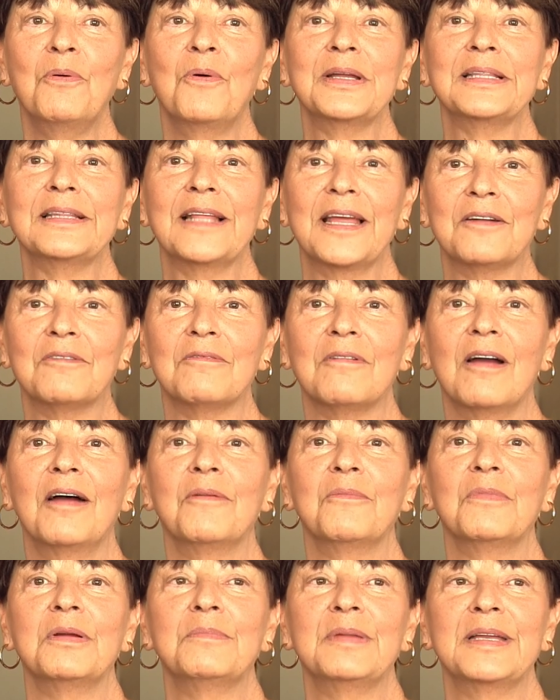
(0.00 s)
point later
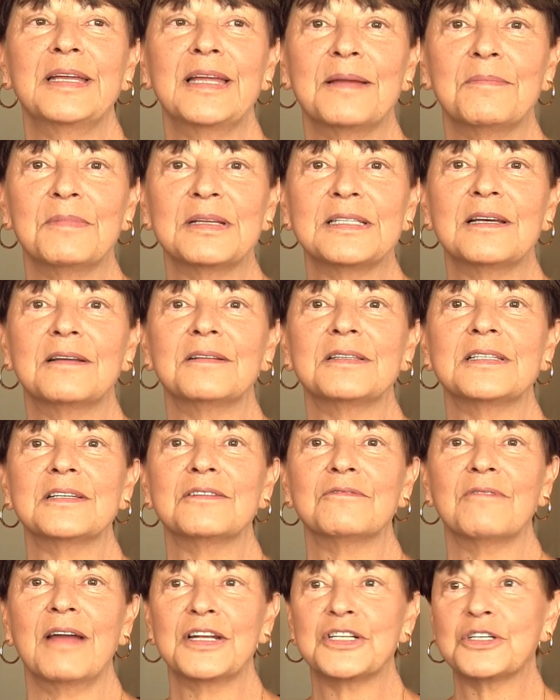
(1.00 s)
on, we became adults
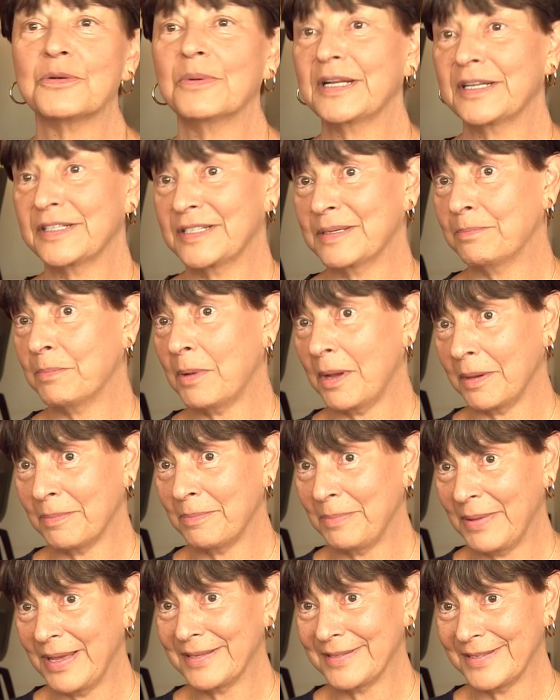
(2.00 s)
and graduated to
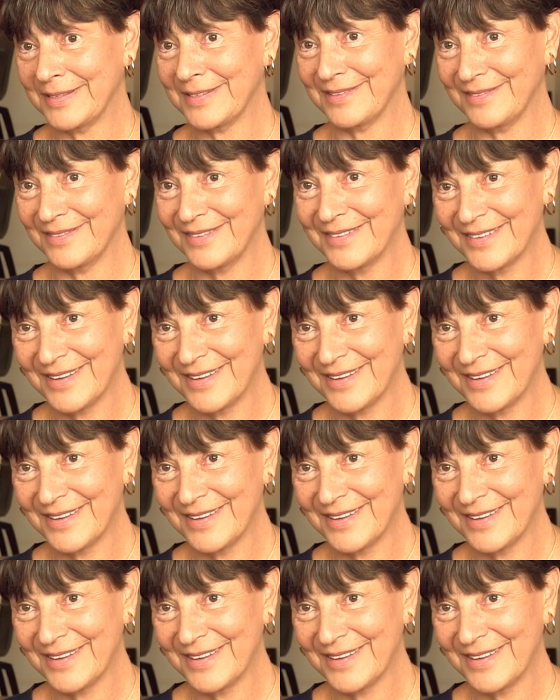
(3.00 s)
bunk beds.